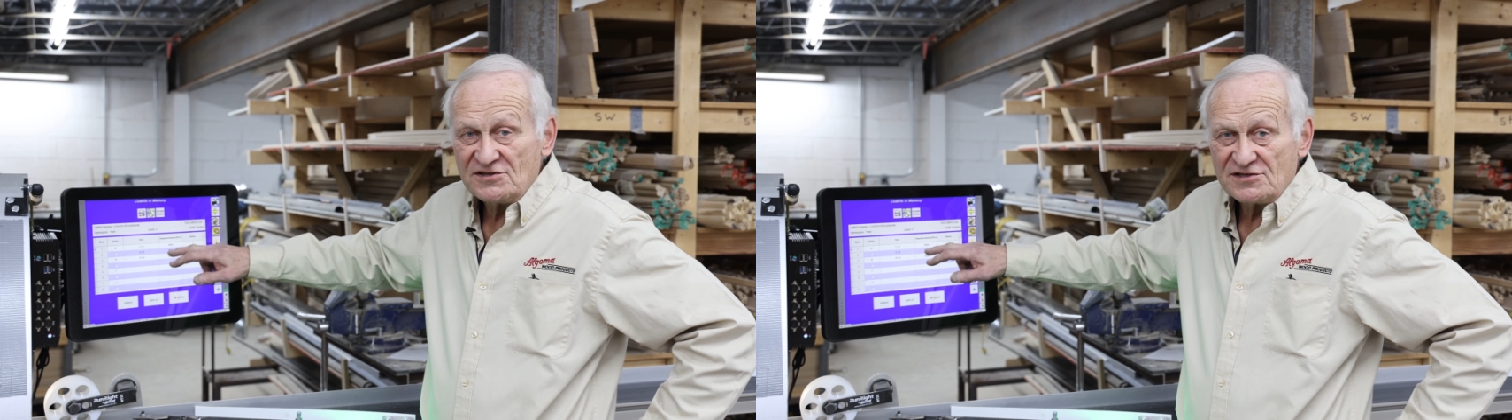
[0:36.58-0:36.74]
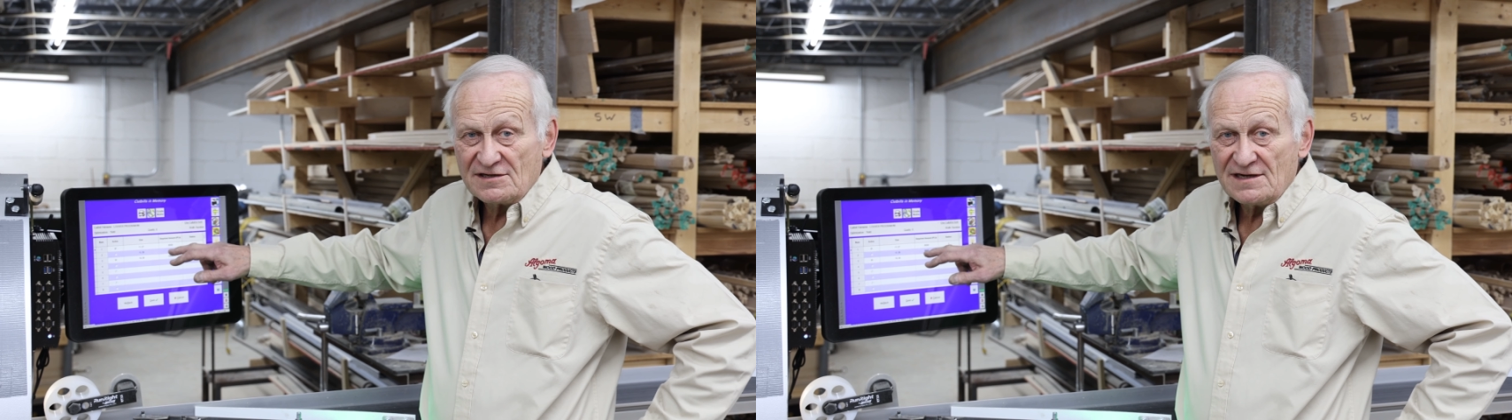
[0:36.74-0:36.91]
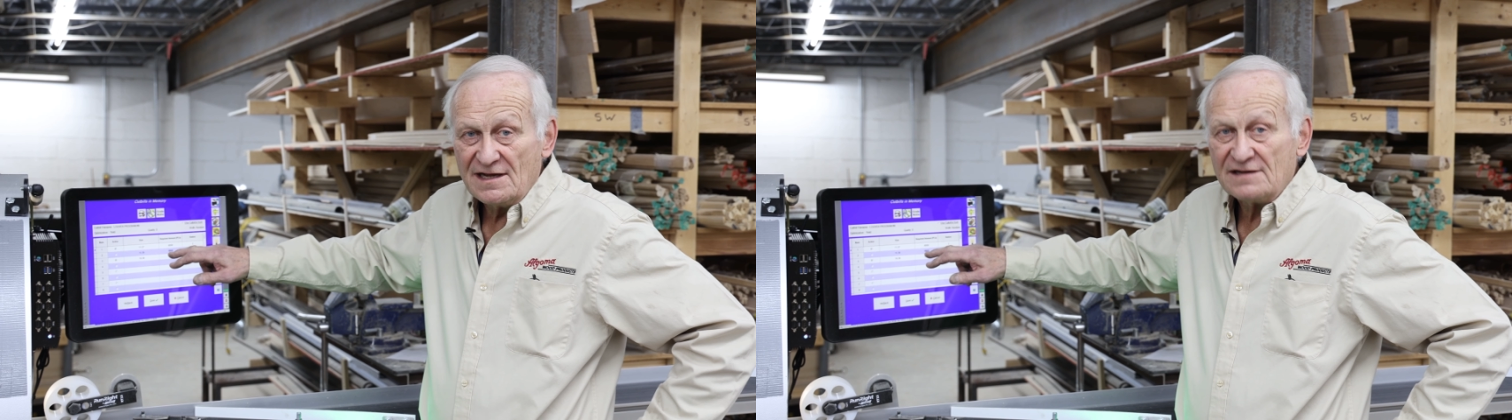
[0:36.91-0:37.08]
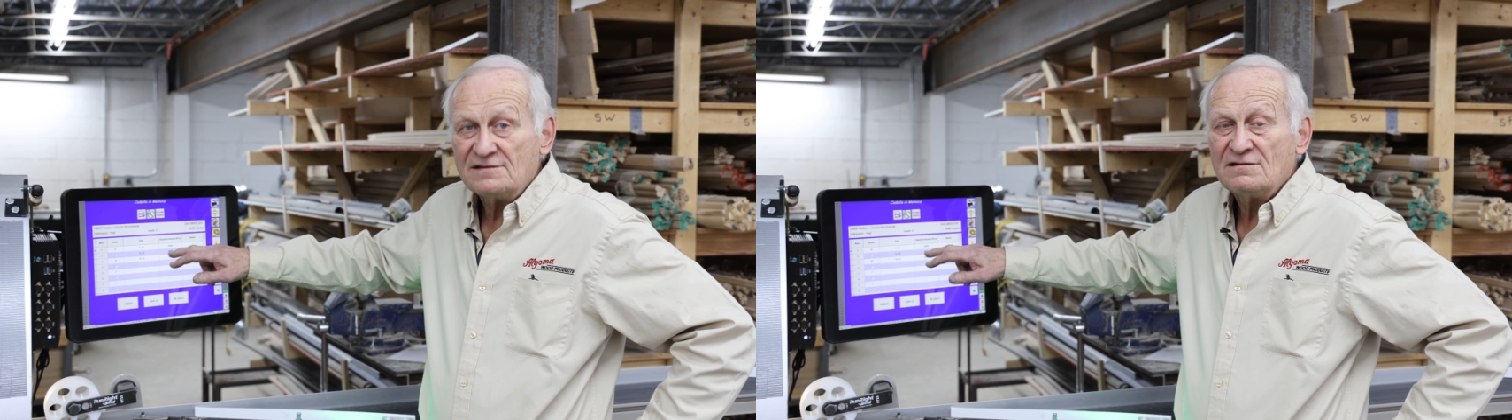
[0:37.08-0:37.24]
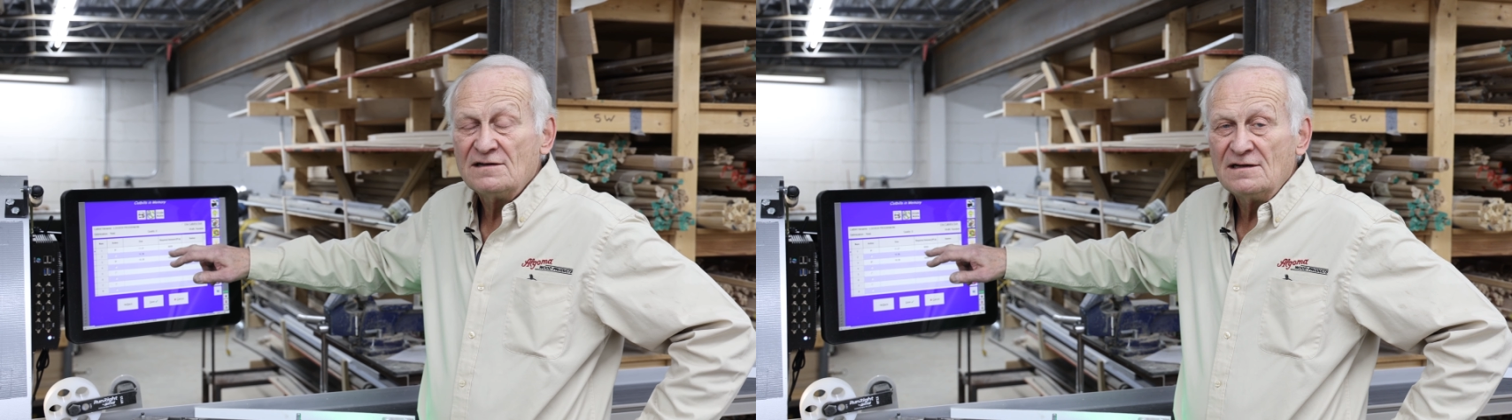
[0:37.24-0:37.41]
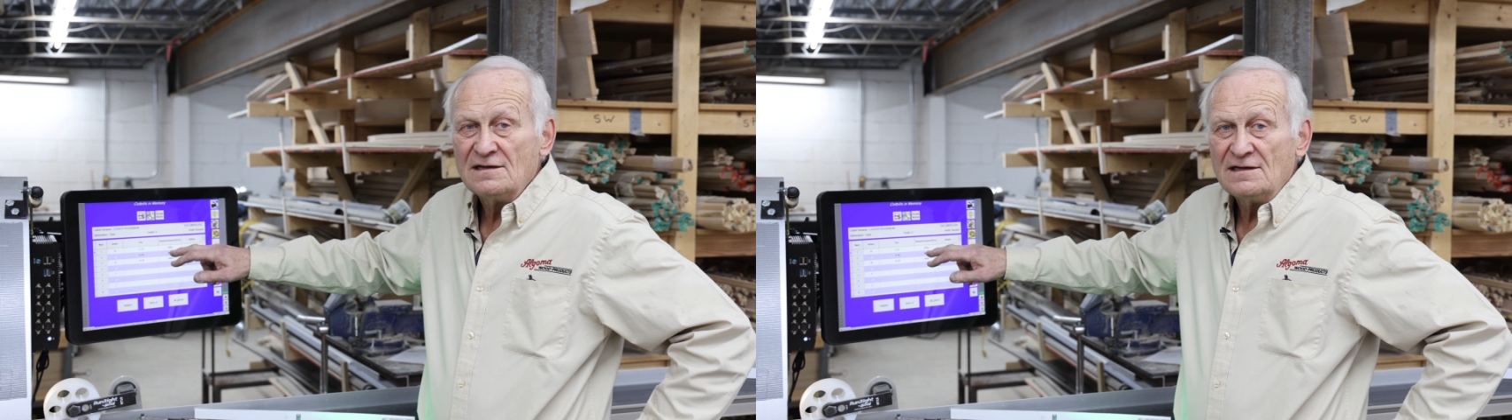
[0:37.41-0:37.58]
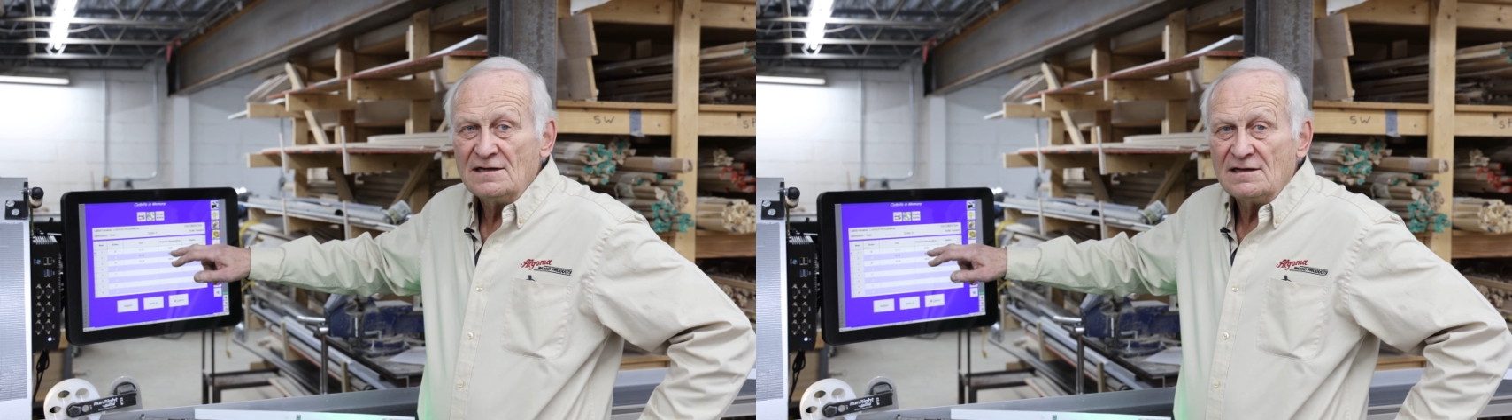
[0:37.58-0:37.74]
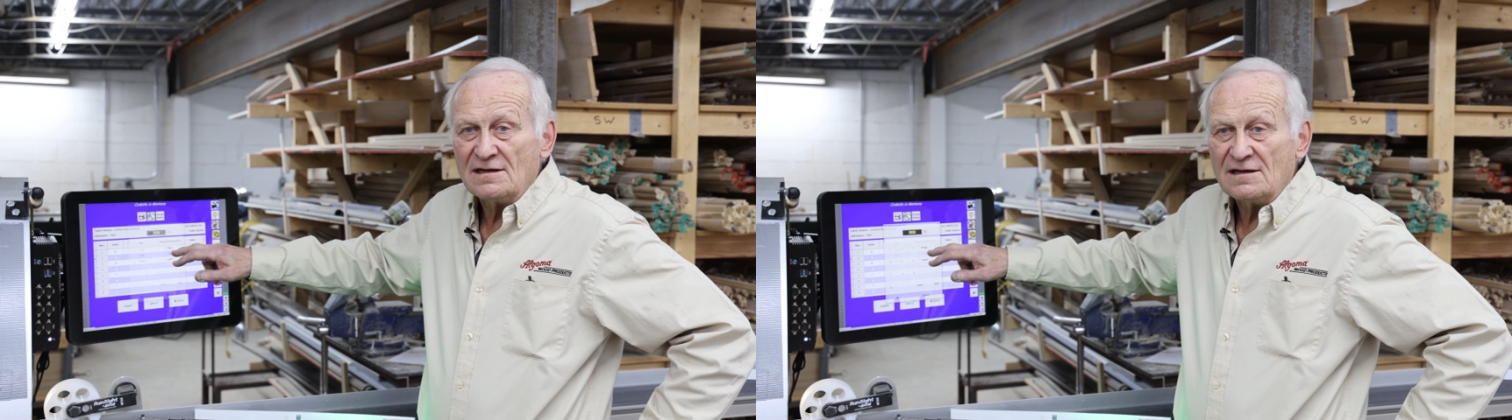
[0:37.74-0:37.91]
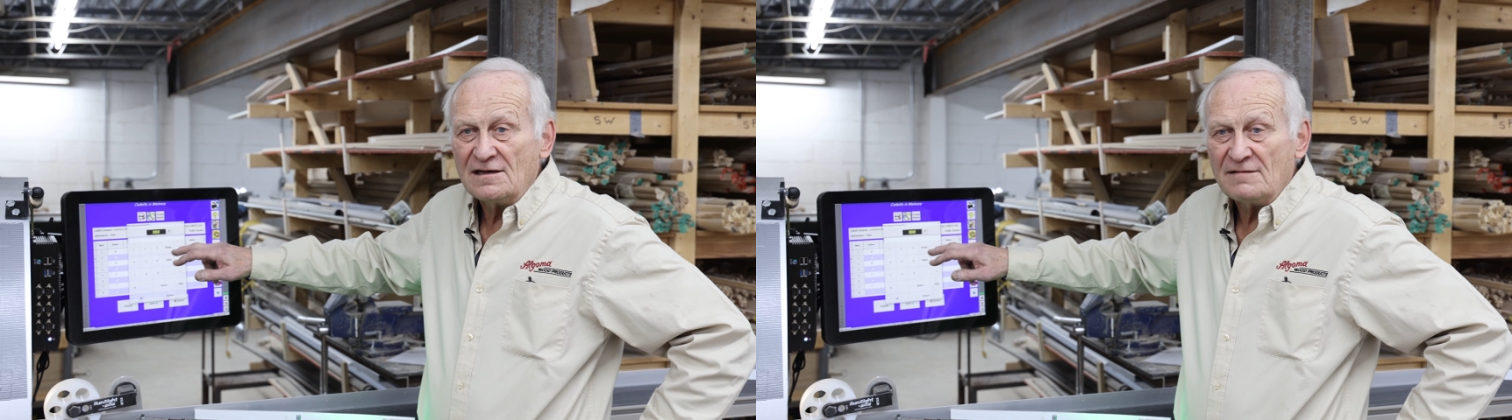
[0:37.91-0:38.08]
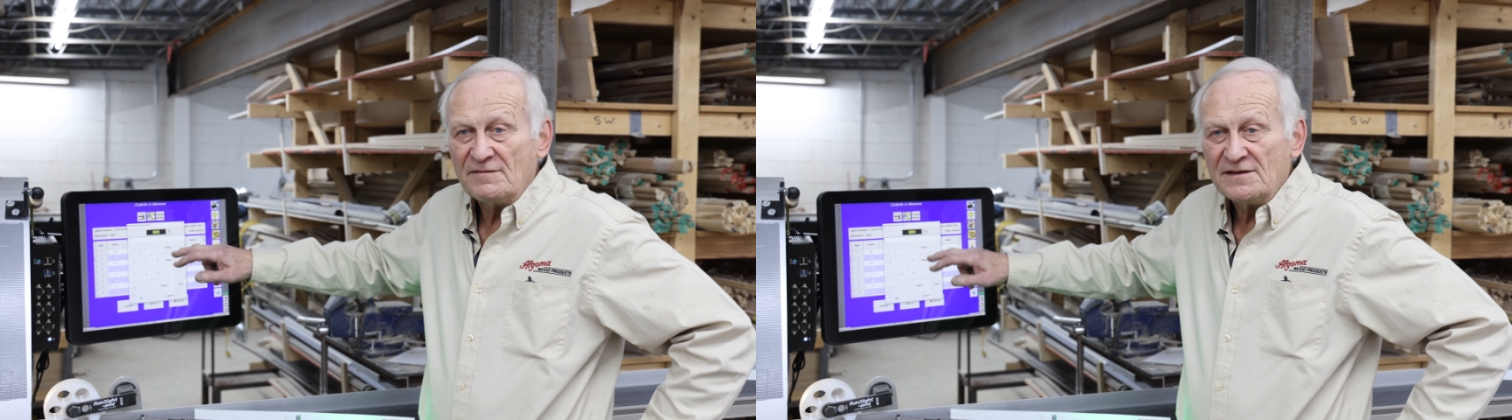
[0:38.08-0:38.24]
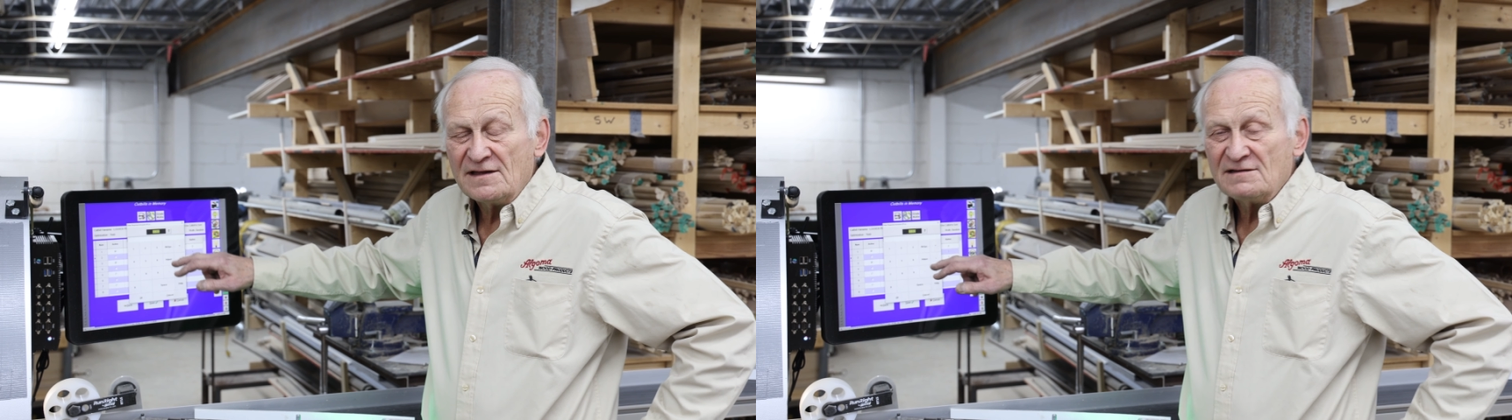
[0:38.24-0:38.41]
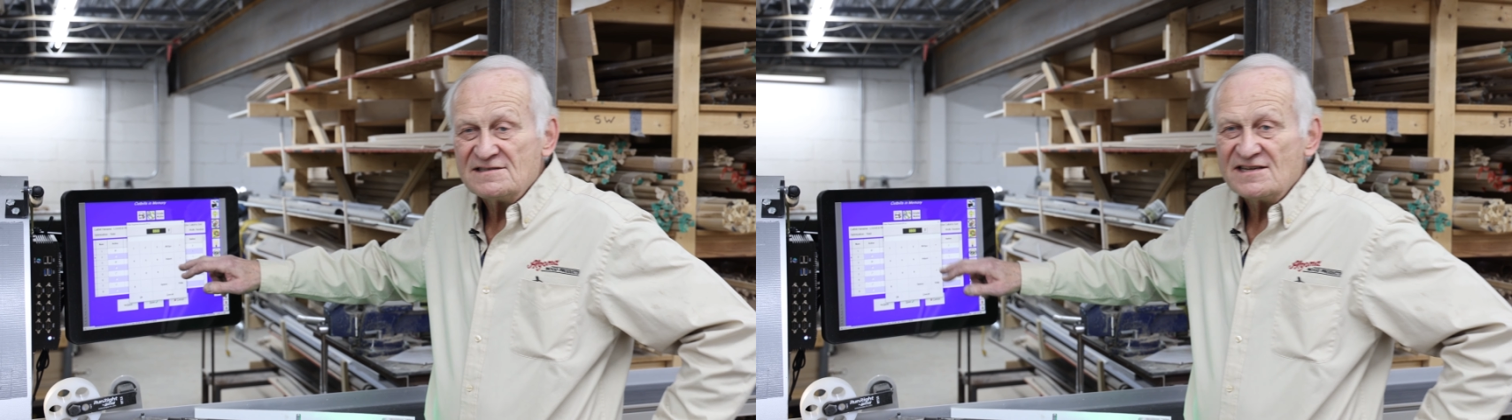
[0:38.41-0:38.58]
to cut. The
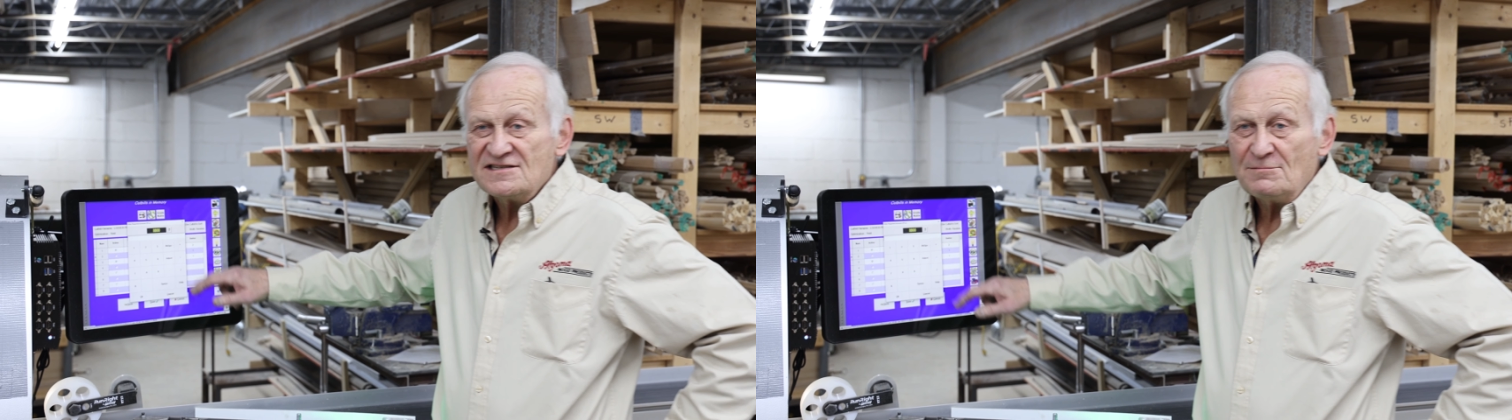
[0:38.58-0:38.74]
system